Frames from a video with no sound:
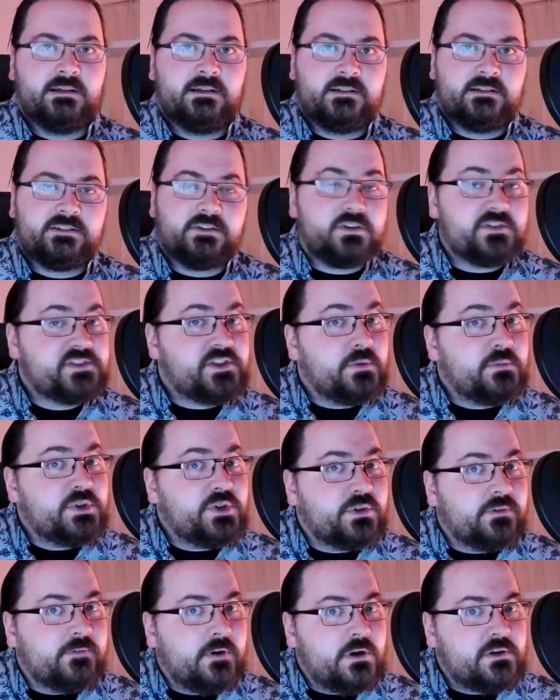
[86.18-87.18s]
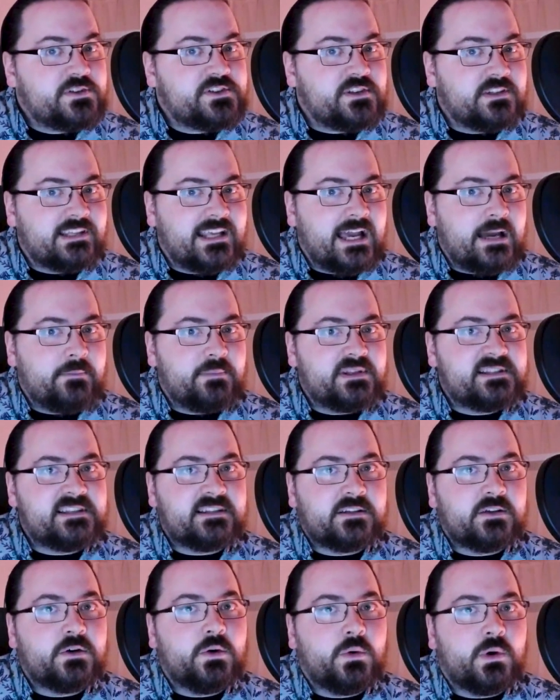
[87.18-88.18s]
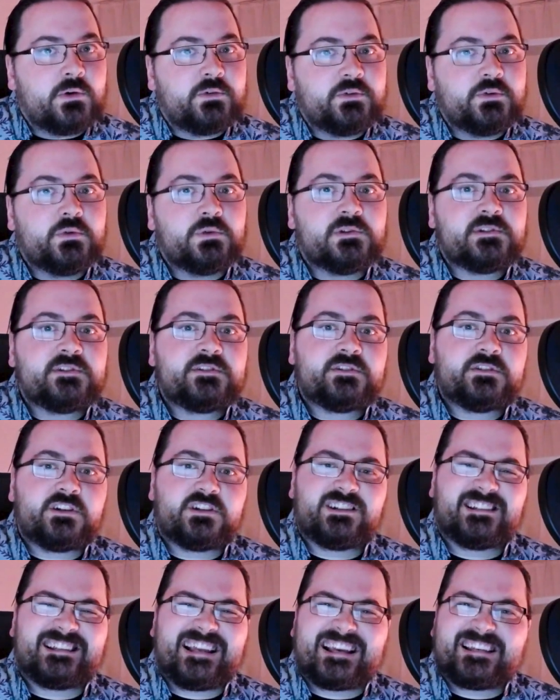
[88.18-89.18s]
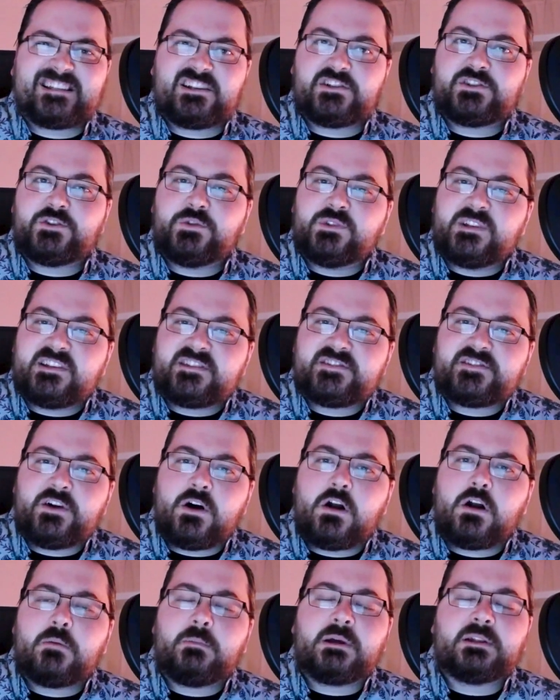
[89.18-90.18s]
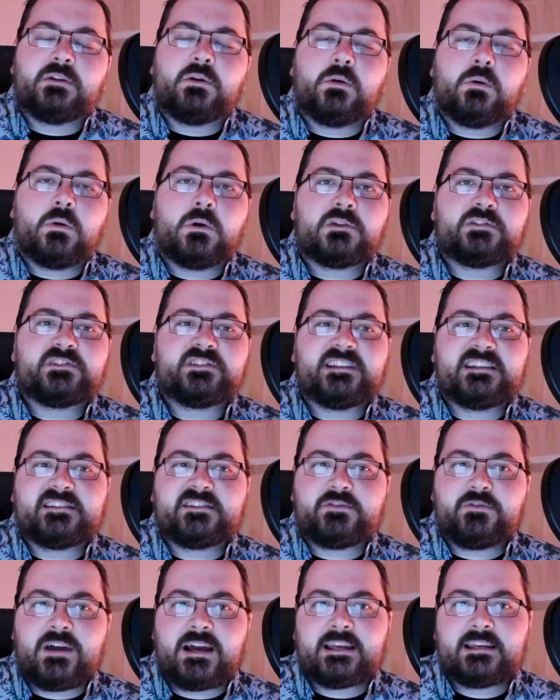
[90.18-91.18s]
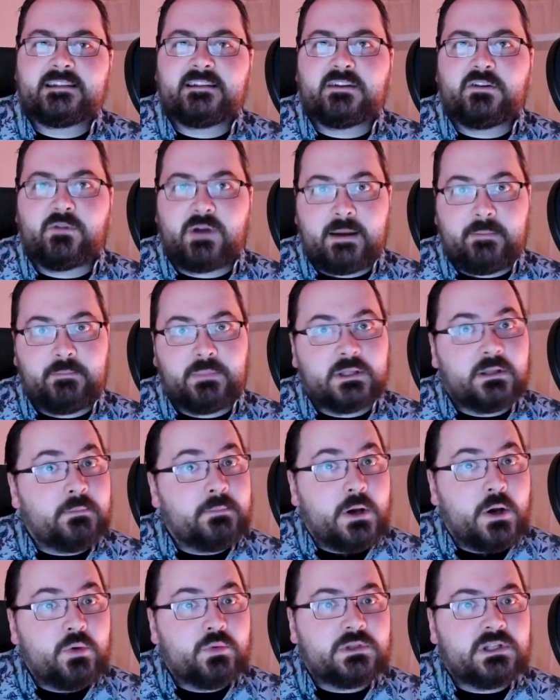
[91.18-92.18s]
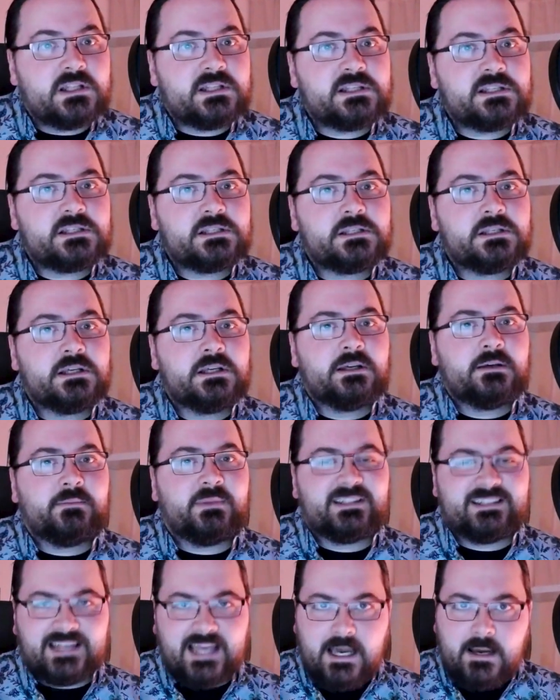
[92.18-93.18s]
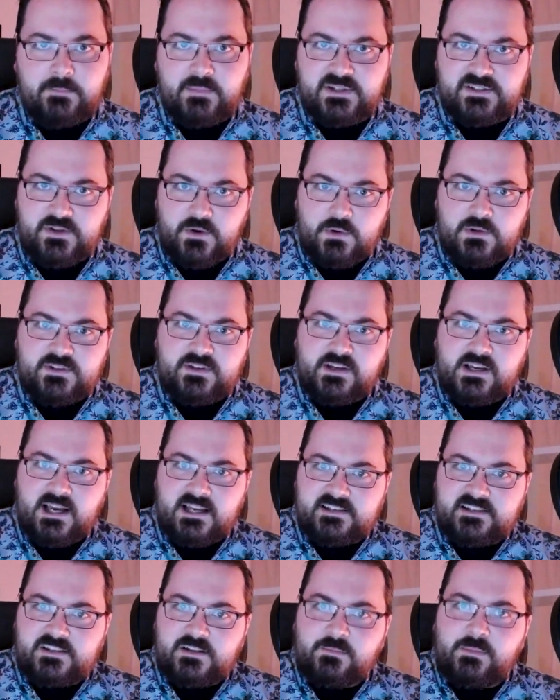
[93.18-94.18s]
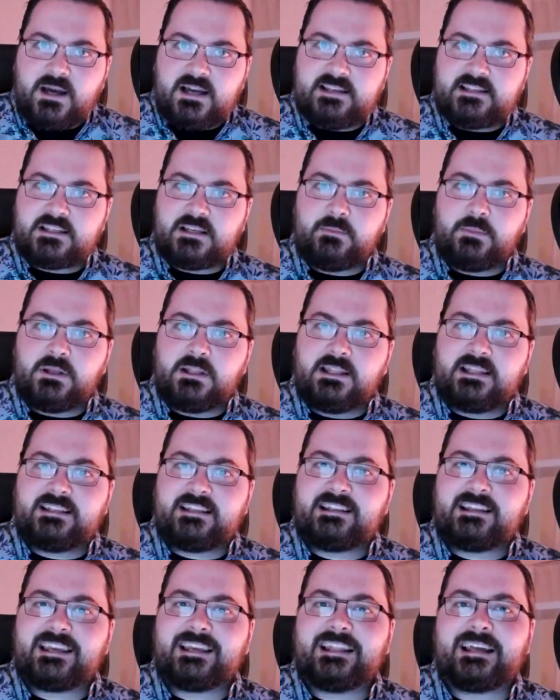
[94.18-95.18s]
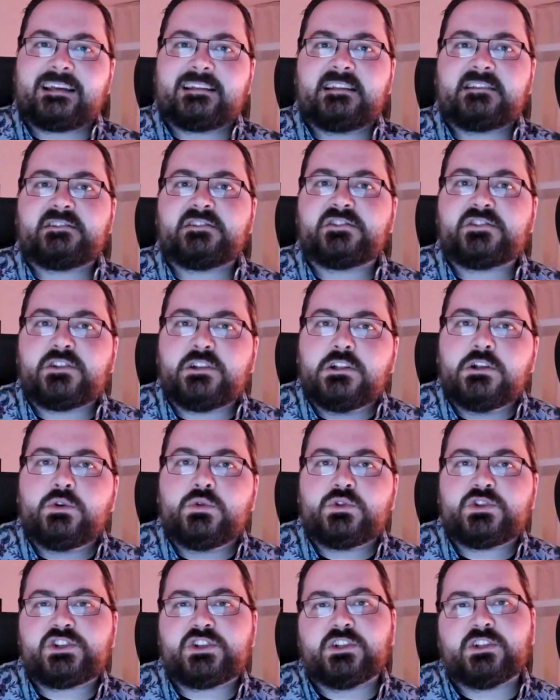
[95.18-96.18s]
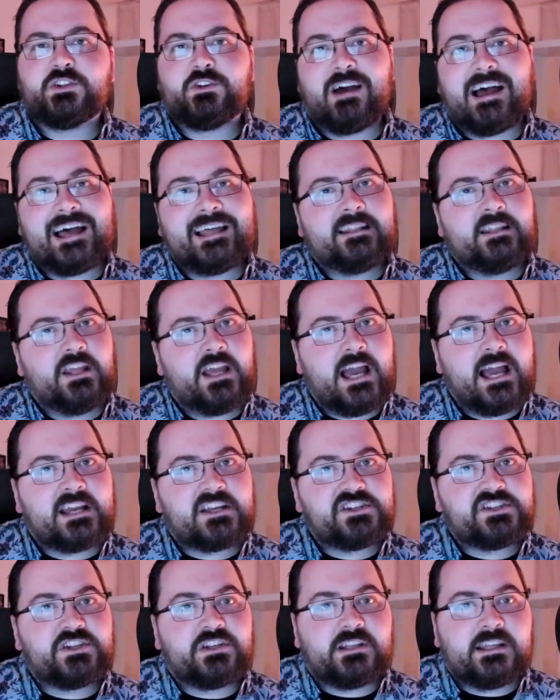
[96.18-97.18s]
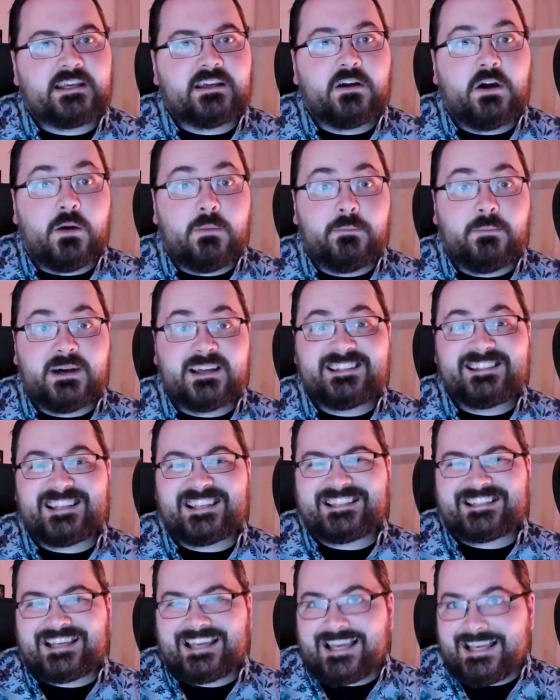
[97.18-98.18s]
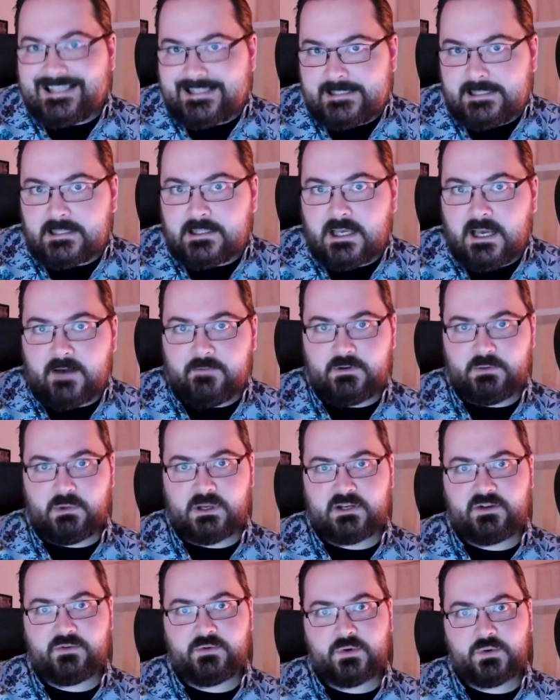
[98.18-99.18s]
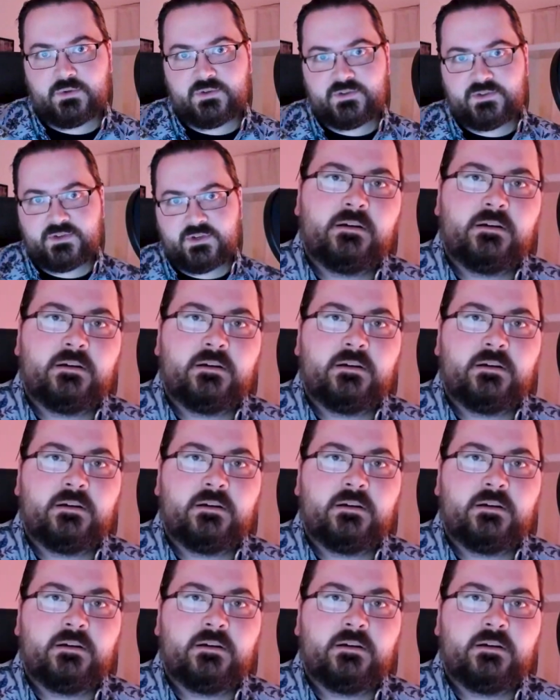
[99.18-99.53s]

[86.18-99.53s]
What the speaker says: There are some universal gambits in the core rules, such as actions to disarm, unhorse, distract and grapple opponents. But gambits are also customizable in that they can act as a solution to any action in combat that isn't covered by the rules.